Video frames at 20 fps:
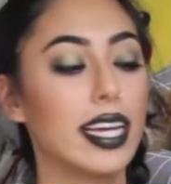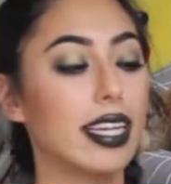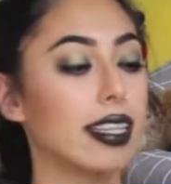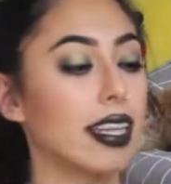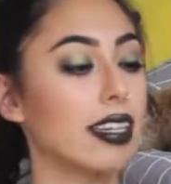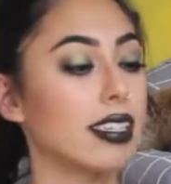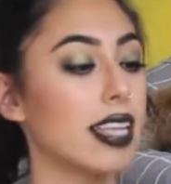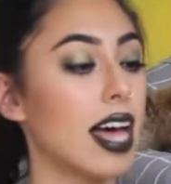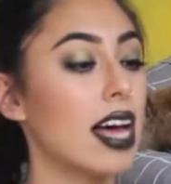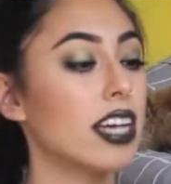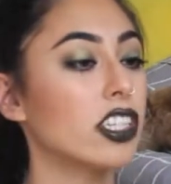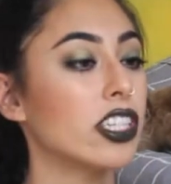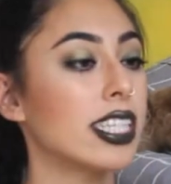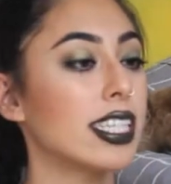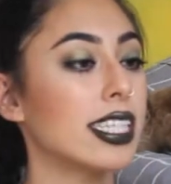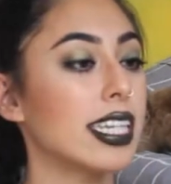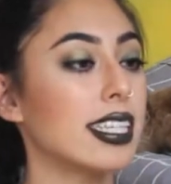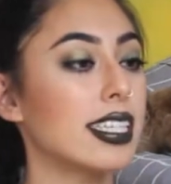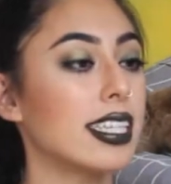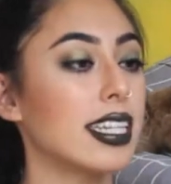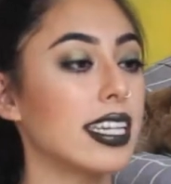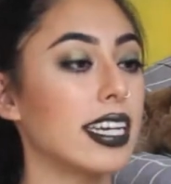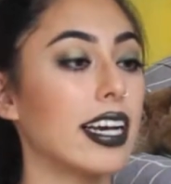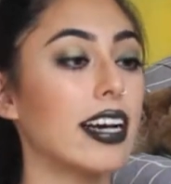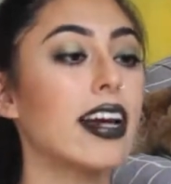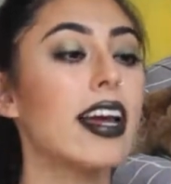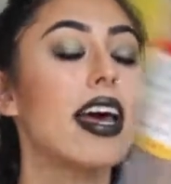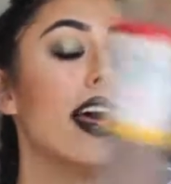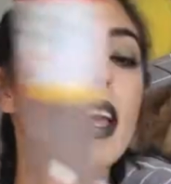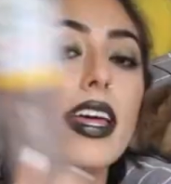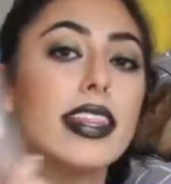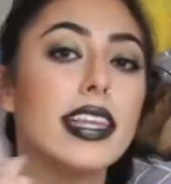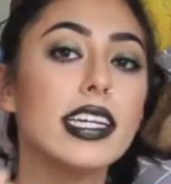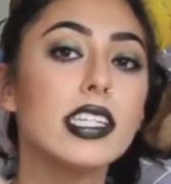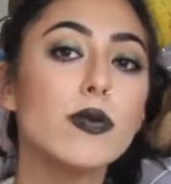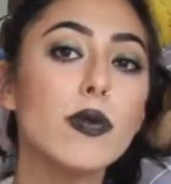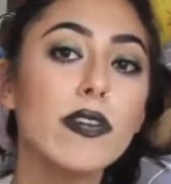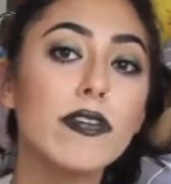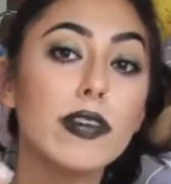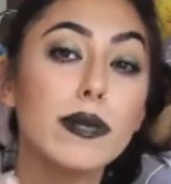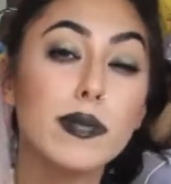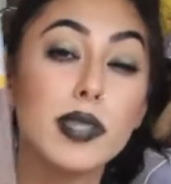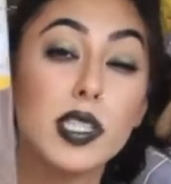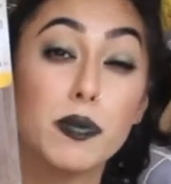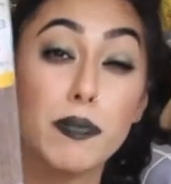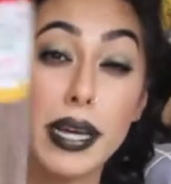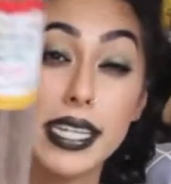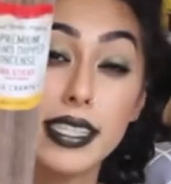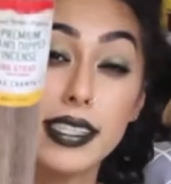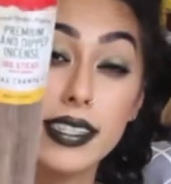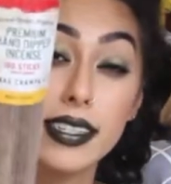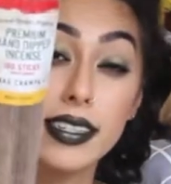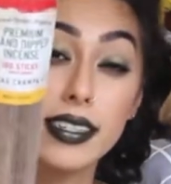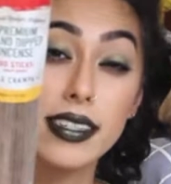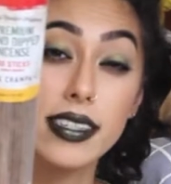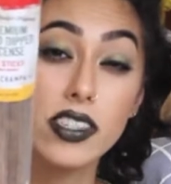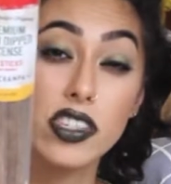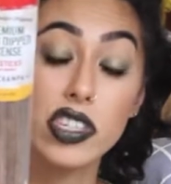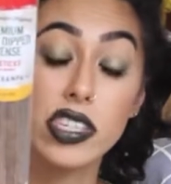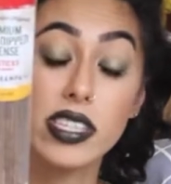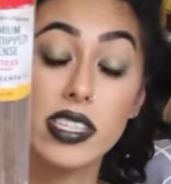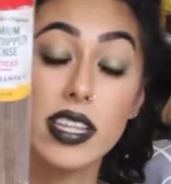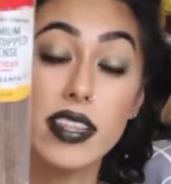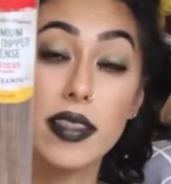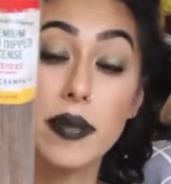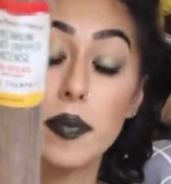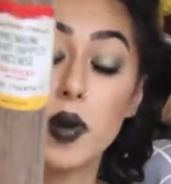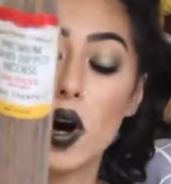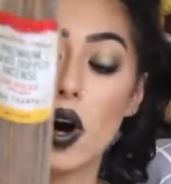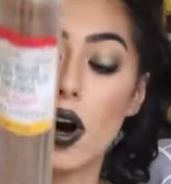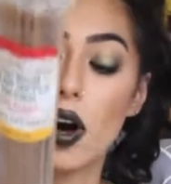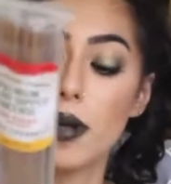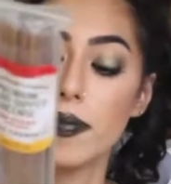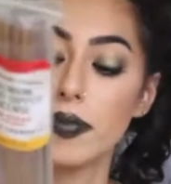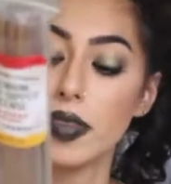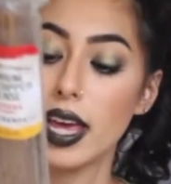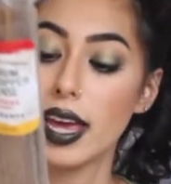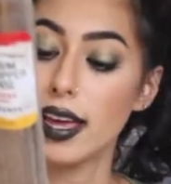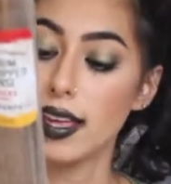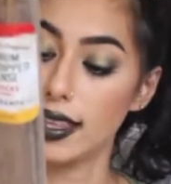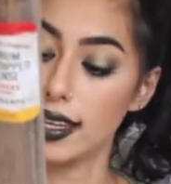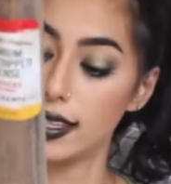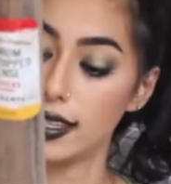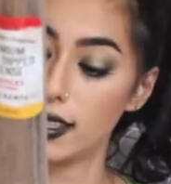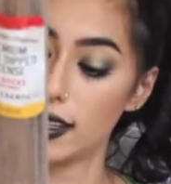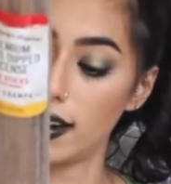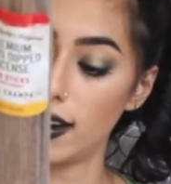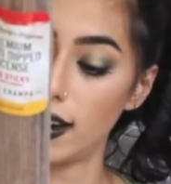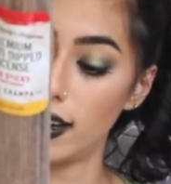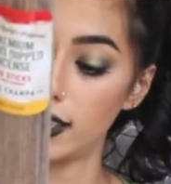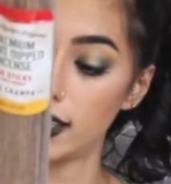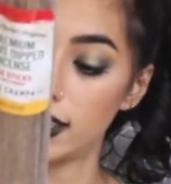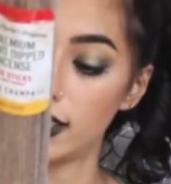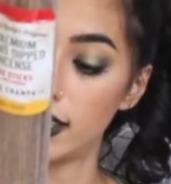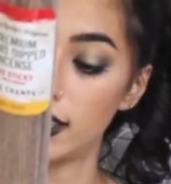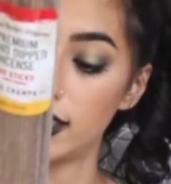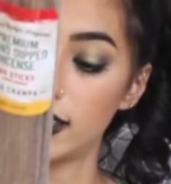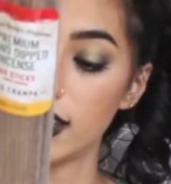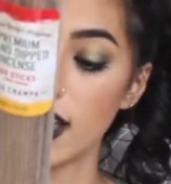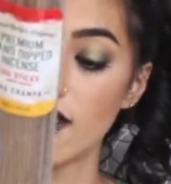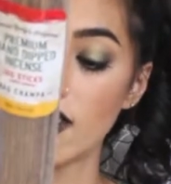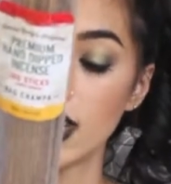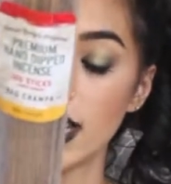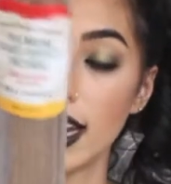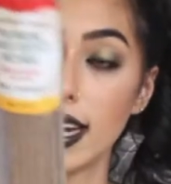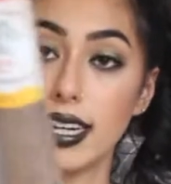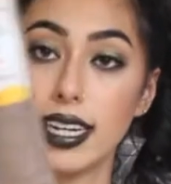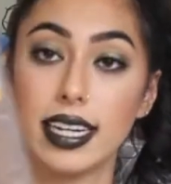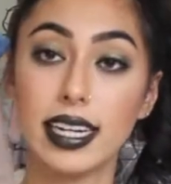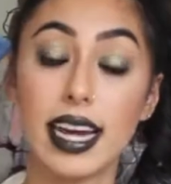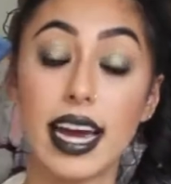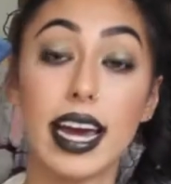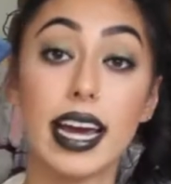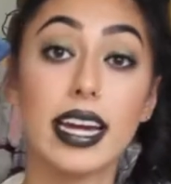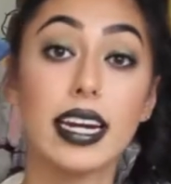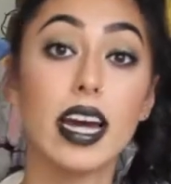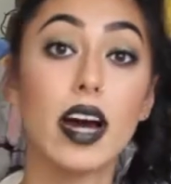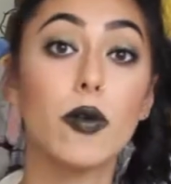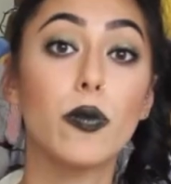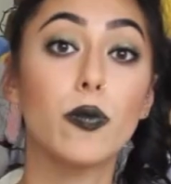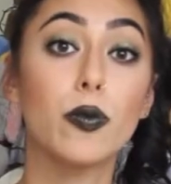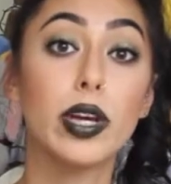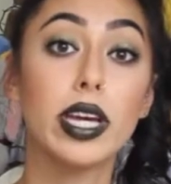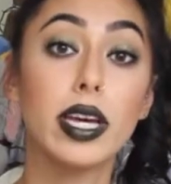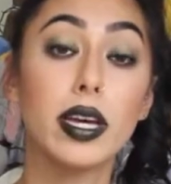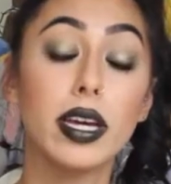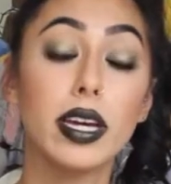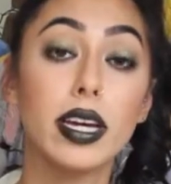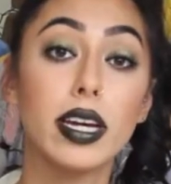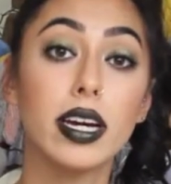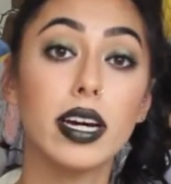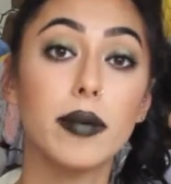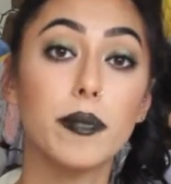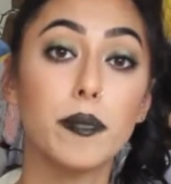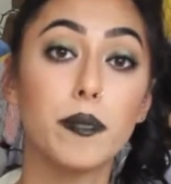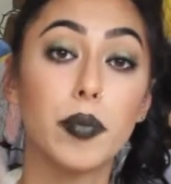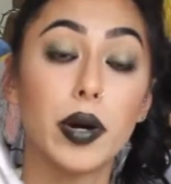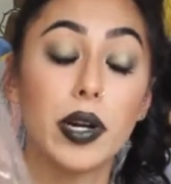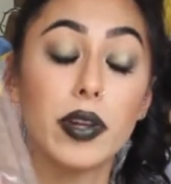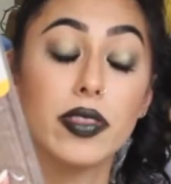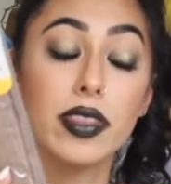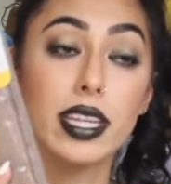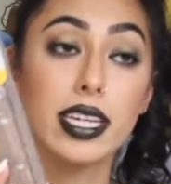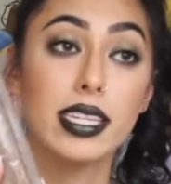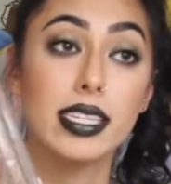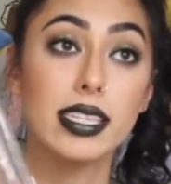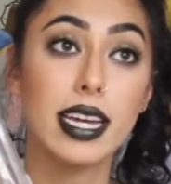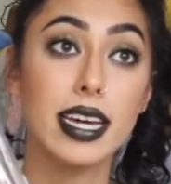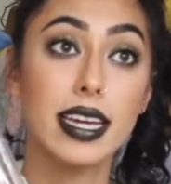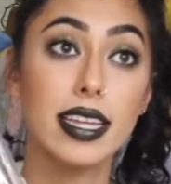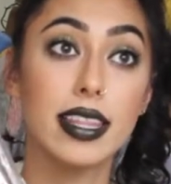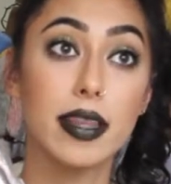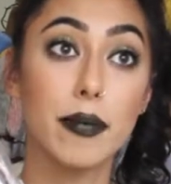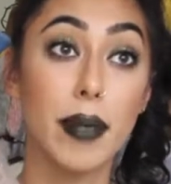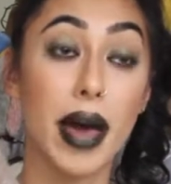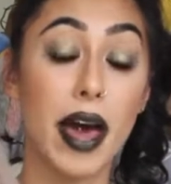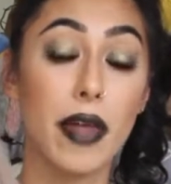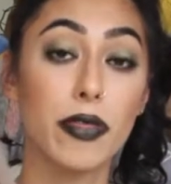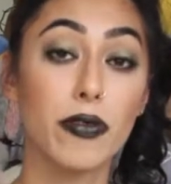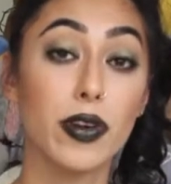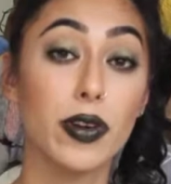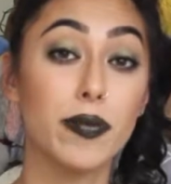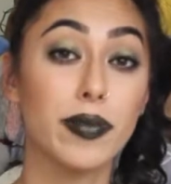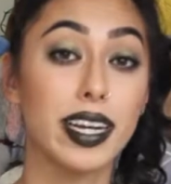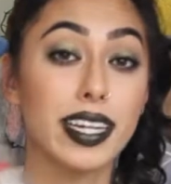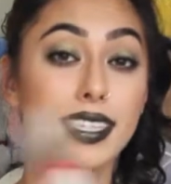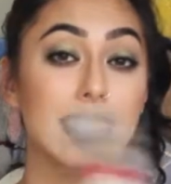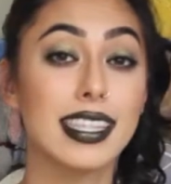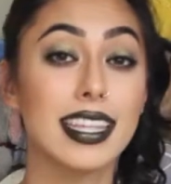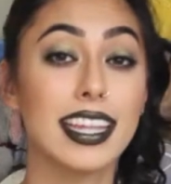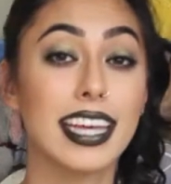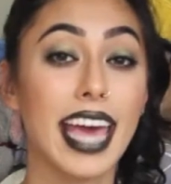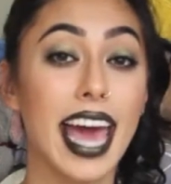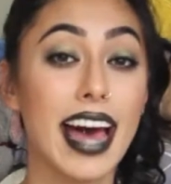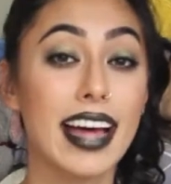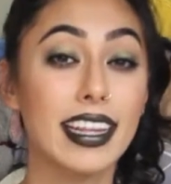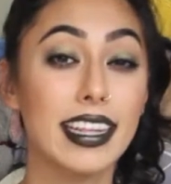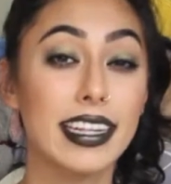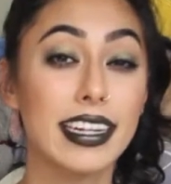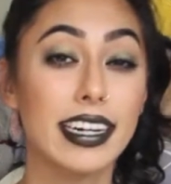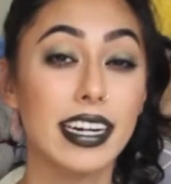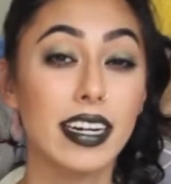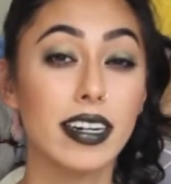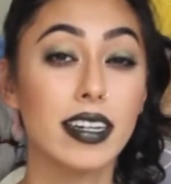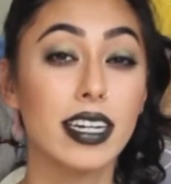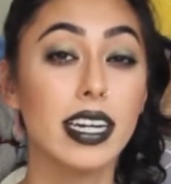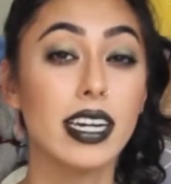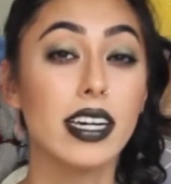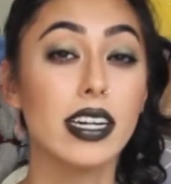There's 100 sticks in here. These were from Spencer's, just in the mall. These are $7.99. We burn these in the bathroom next to the cat litter.